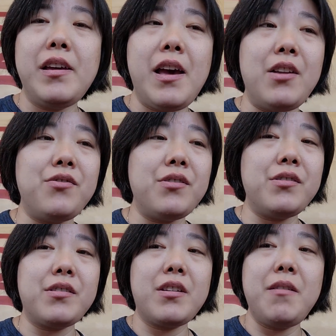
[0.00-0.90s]
And
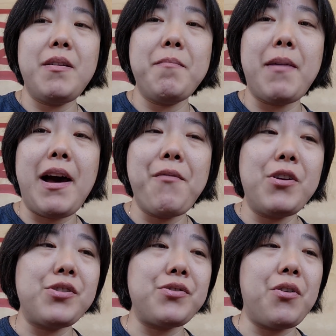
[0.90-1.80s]
just keep in mind, we
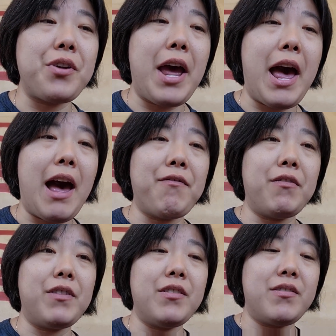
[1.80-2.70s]
just ordered half
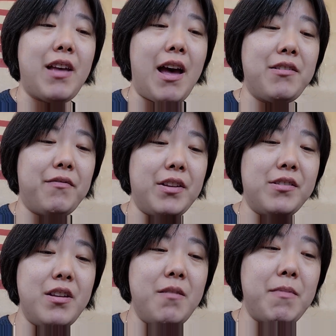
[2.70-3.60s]
of the size of the
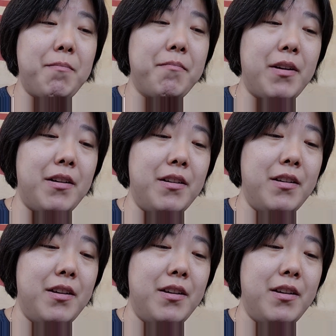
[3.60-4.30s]
cinnamon bun.